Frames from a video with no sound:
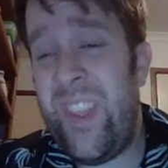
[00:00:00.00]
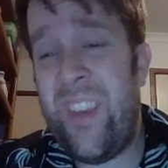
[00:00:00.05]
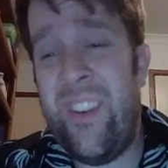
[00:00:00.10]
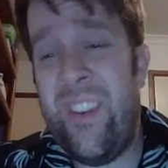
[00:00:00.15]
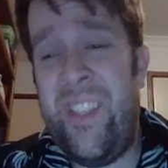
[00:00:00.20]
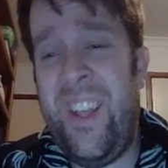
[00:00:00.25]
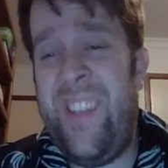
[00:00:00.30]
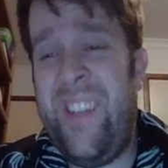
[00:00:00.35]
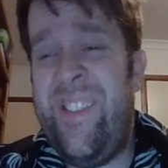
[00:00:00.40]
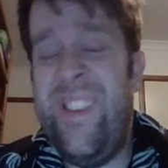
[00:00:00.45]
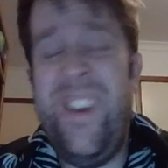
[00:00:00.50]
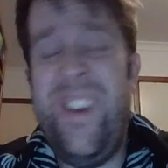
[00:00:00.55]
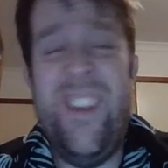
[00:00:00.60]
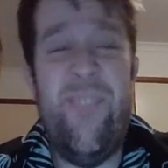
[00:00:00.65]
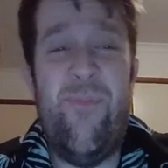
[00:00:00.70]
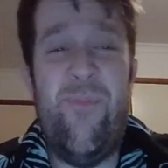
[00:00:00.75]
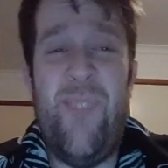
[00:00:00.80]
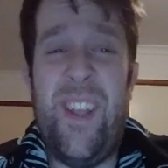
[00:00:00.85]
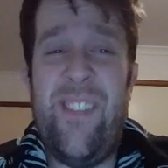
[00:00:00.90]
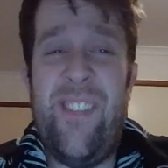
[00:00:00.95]
That's
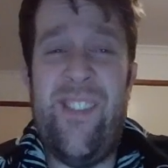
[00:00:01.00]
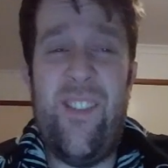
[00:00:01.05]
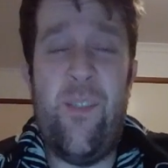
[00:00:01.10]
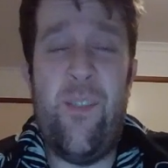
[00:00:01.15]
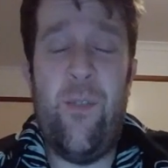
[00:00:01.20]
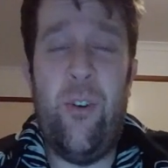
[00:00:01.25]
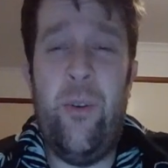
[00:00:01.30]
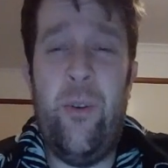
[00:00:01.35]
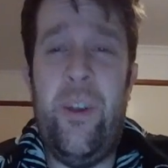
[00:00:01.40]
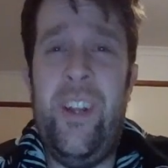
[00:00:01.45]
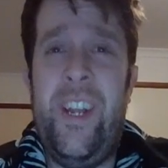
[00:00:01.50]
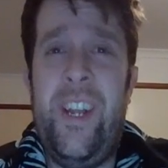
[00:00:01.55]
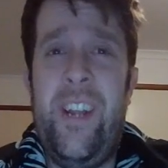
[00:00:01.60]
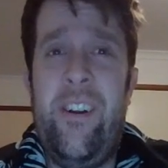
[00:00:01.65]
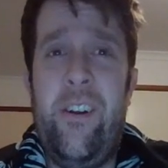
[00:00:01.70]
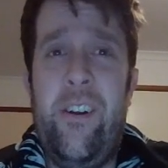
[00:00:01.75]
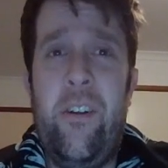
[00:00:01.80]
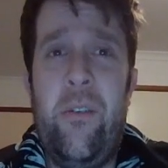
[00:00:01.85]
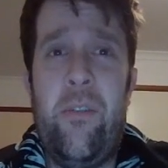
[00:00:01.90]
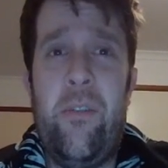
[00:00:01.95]
it. That's all you need to
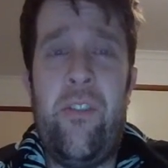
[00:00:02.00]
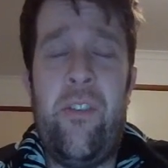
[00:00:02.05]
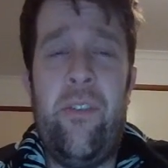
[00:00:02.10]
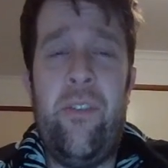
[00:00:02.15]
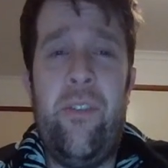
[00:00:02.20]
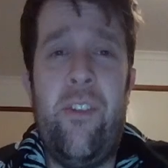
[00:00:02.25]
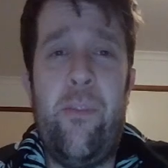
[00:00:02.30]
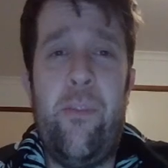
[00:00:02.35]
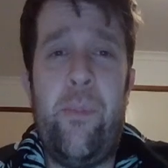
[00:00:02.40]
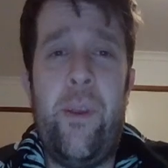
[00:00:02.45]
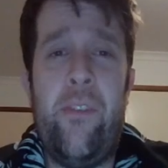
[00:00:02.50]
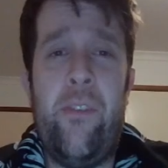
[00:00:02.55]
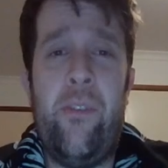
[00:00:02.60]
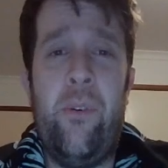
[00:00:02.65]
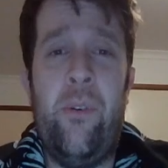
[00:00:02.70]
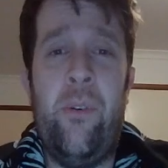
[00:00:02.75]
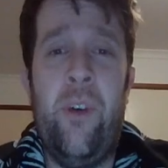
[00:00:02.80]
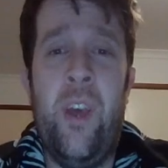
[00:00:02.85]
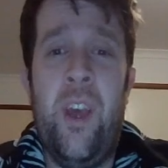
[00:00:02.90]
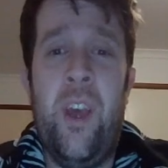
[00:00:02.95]
know to solve this puzzle.